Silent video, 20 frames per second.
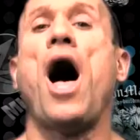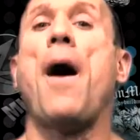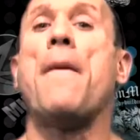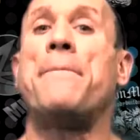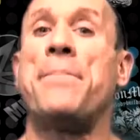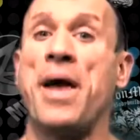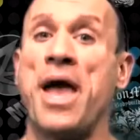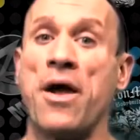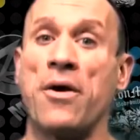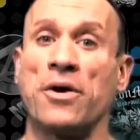
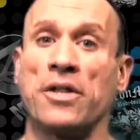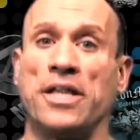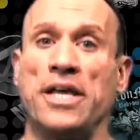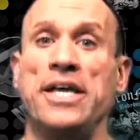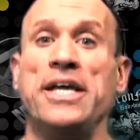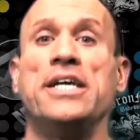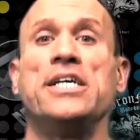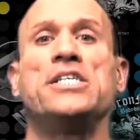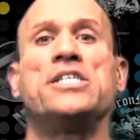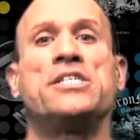
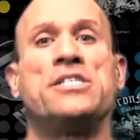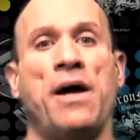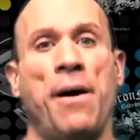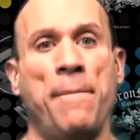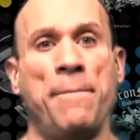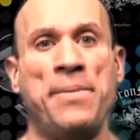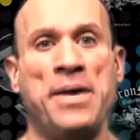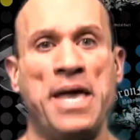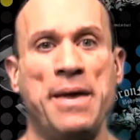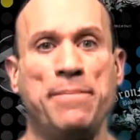Apparently,
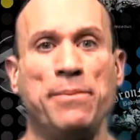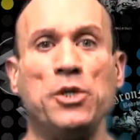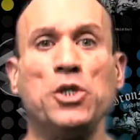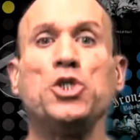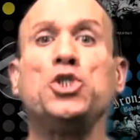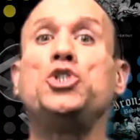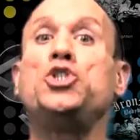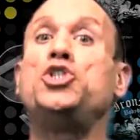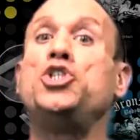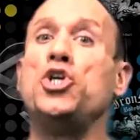some
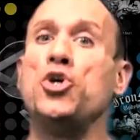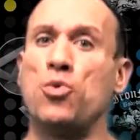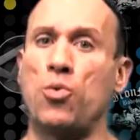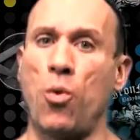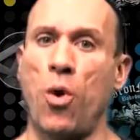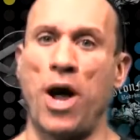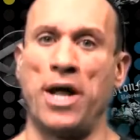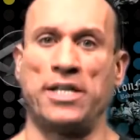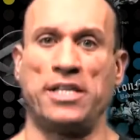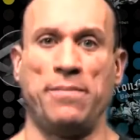people do
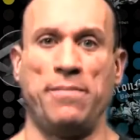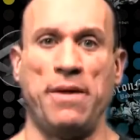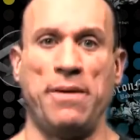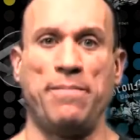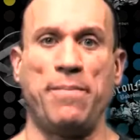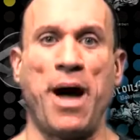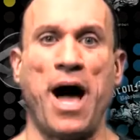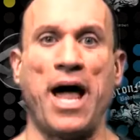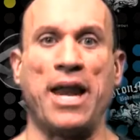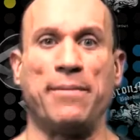want to be
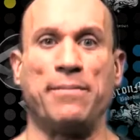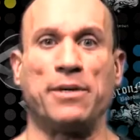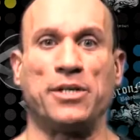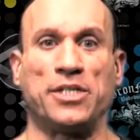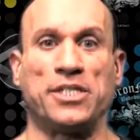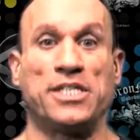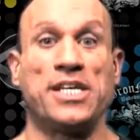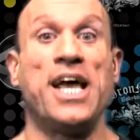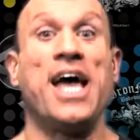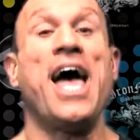
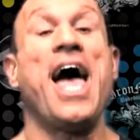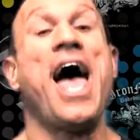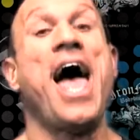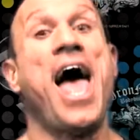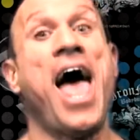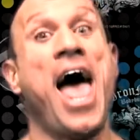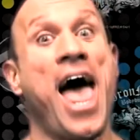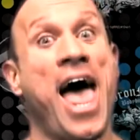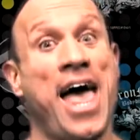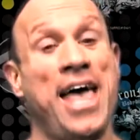bodybuilders,
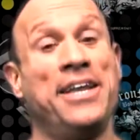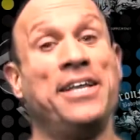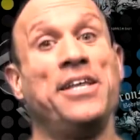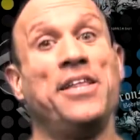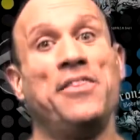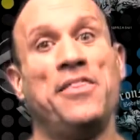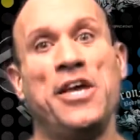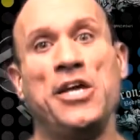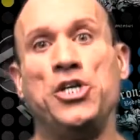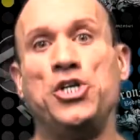and
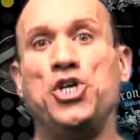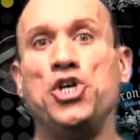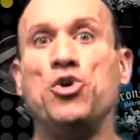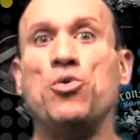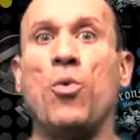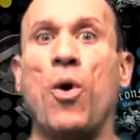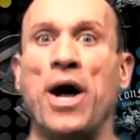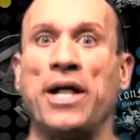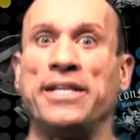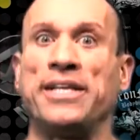they do
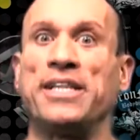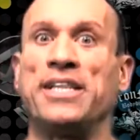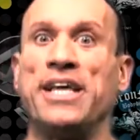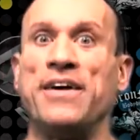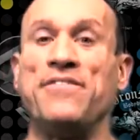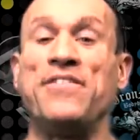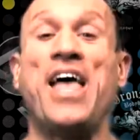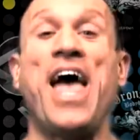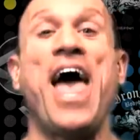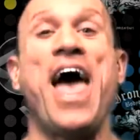want to
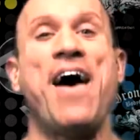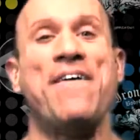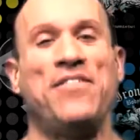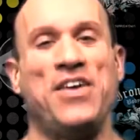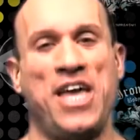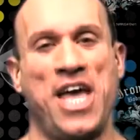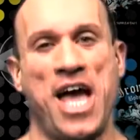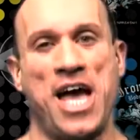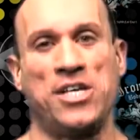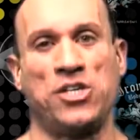lift
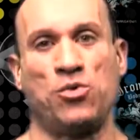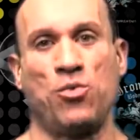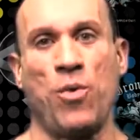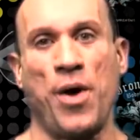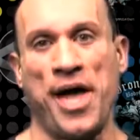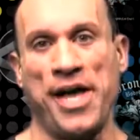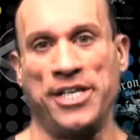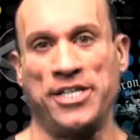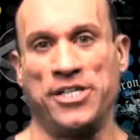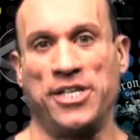heavy-ass
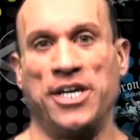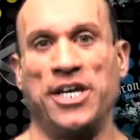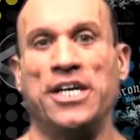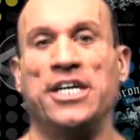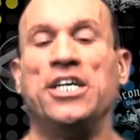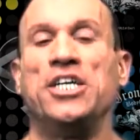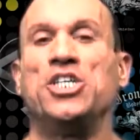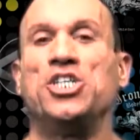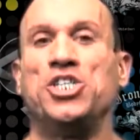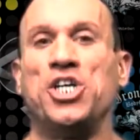weights.
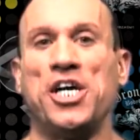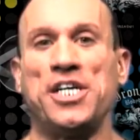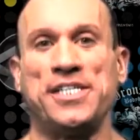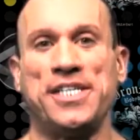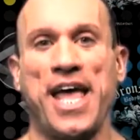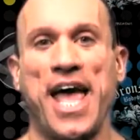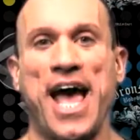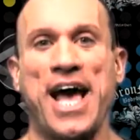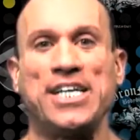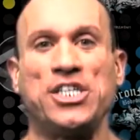Just
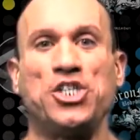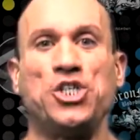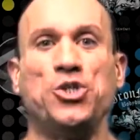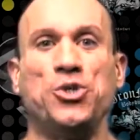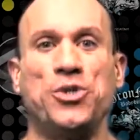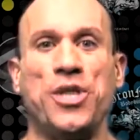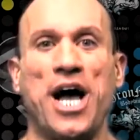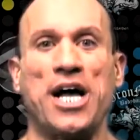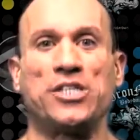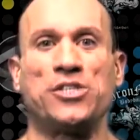ask
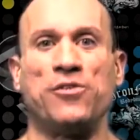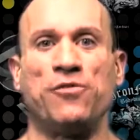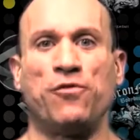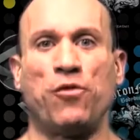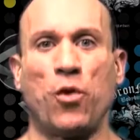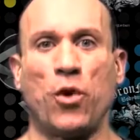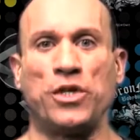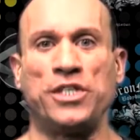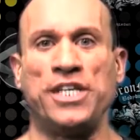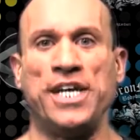
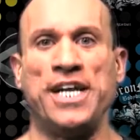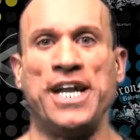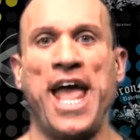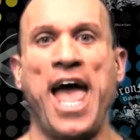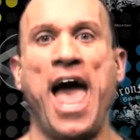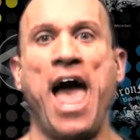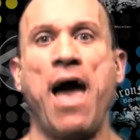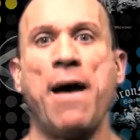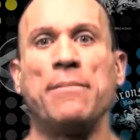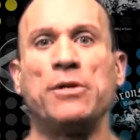
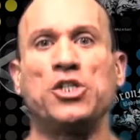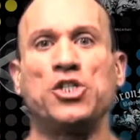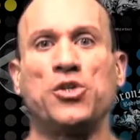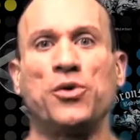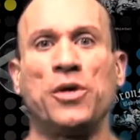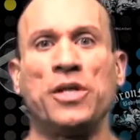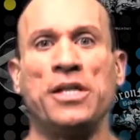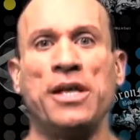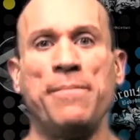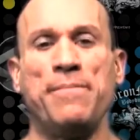2014
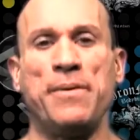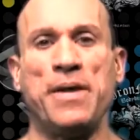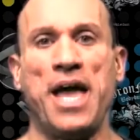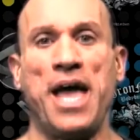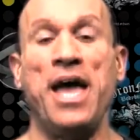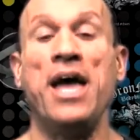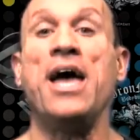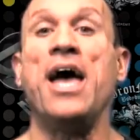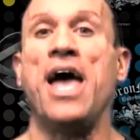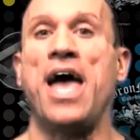Amateur
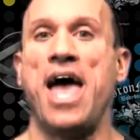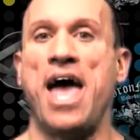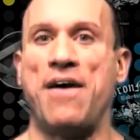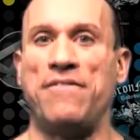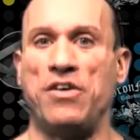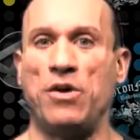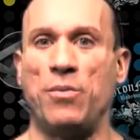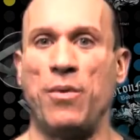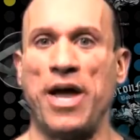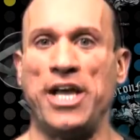Olympia
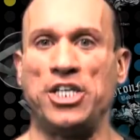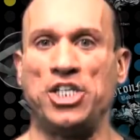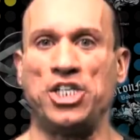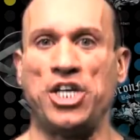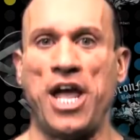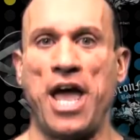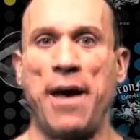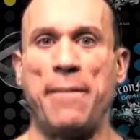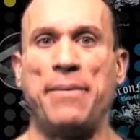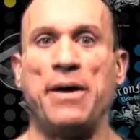heavyweight
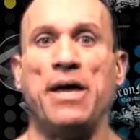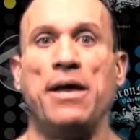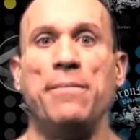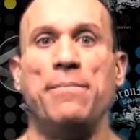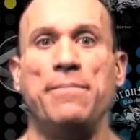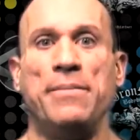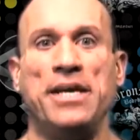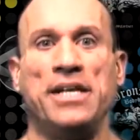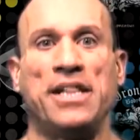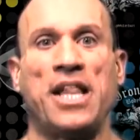champ
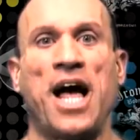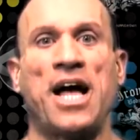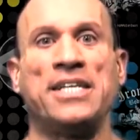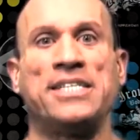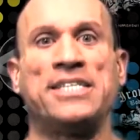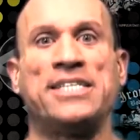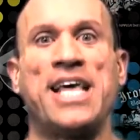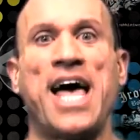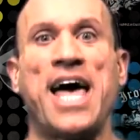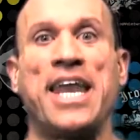Milan
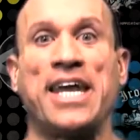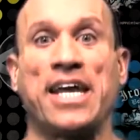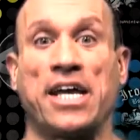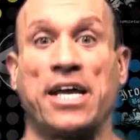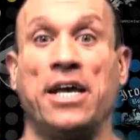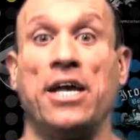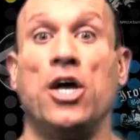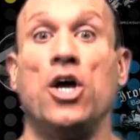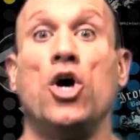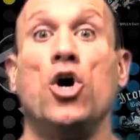Sadek,
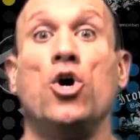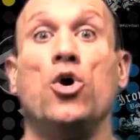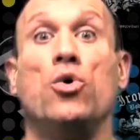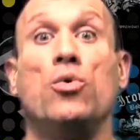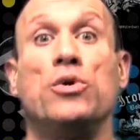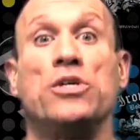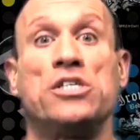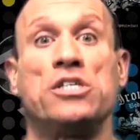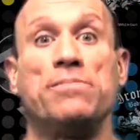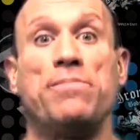who
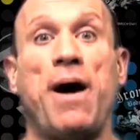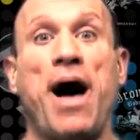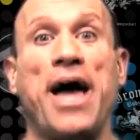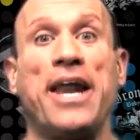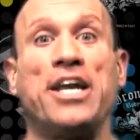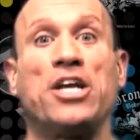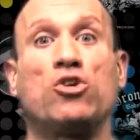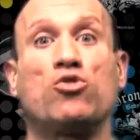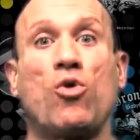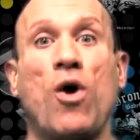was
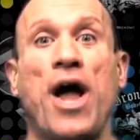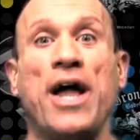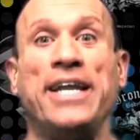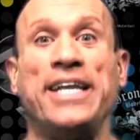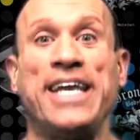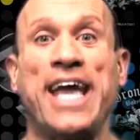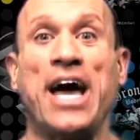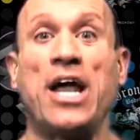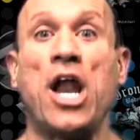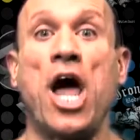spotted
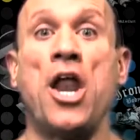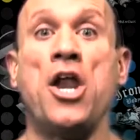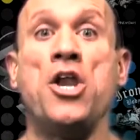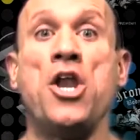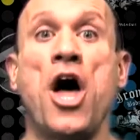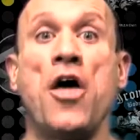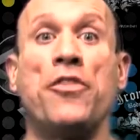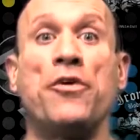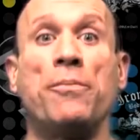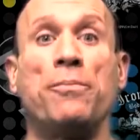grinding out
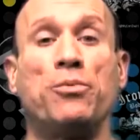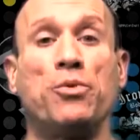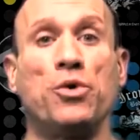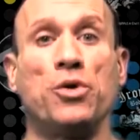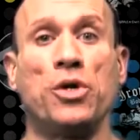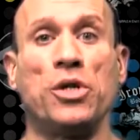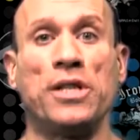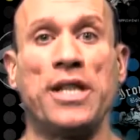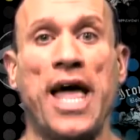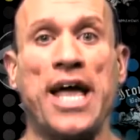another
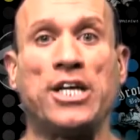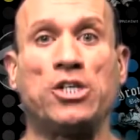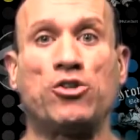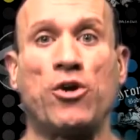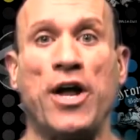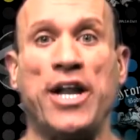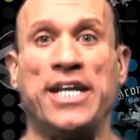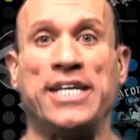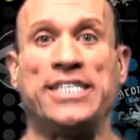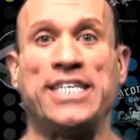brutal leg
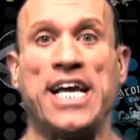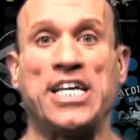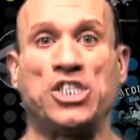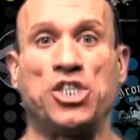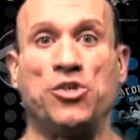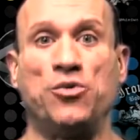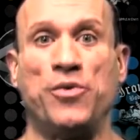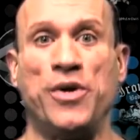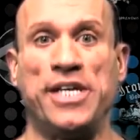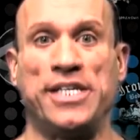training
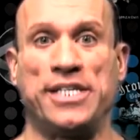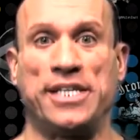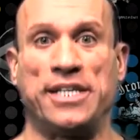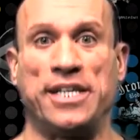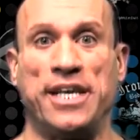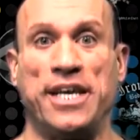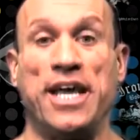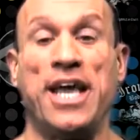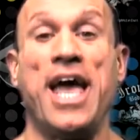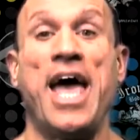session
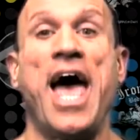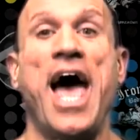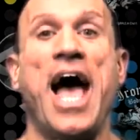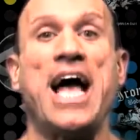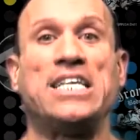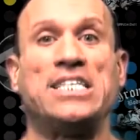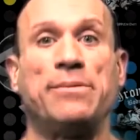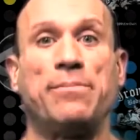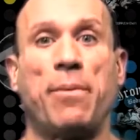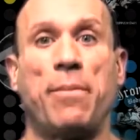recently
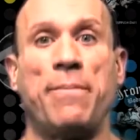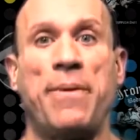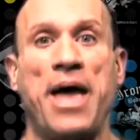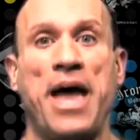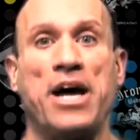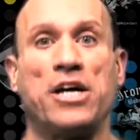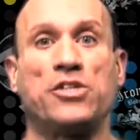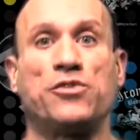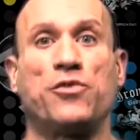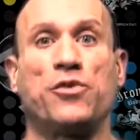as he
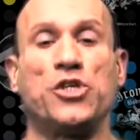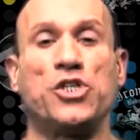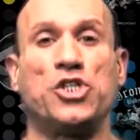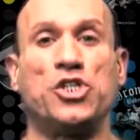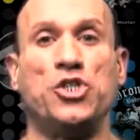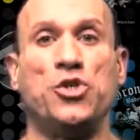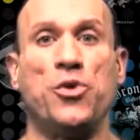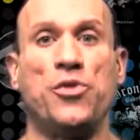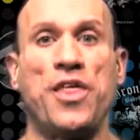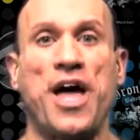prepares for his
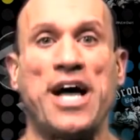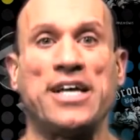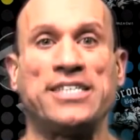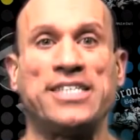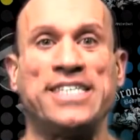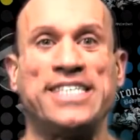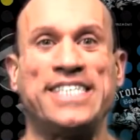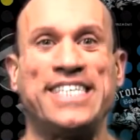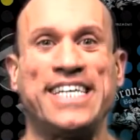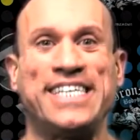
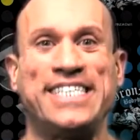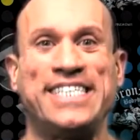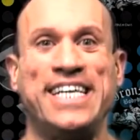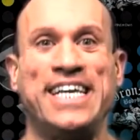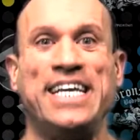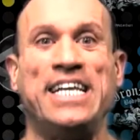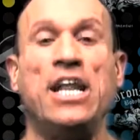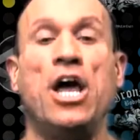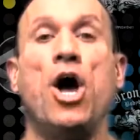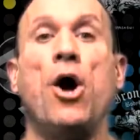
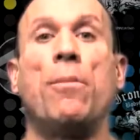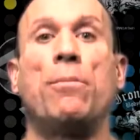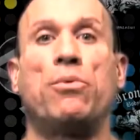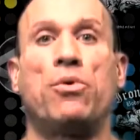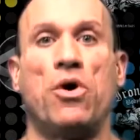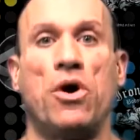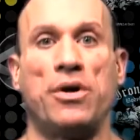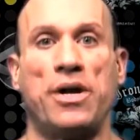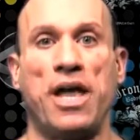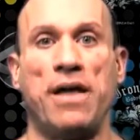2016
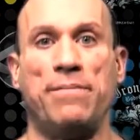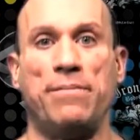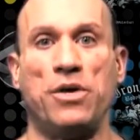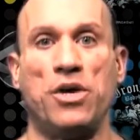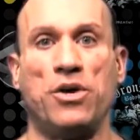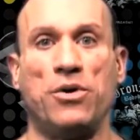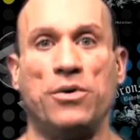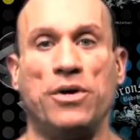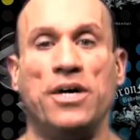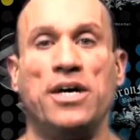pro
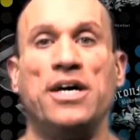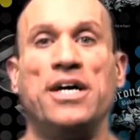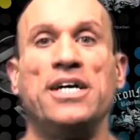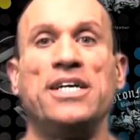debut.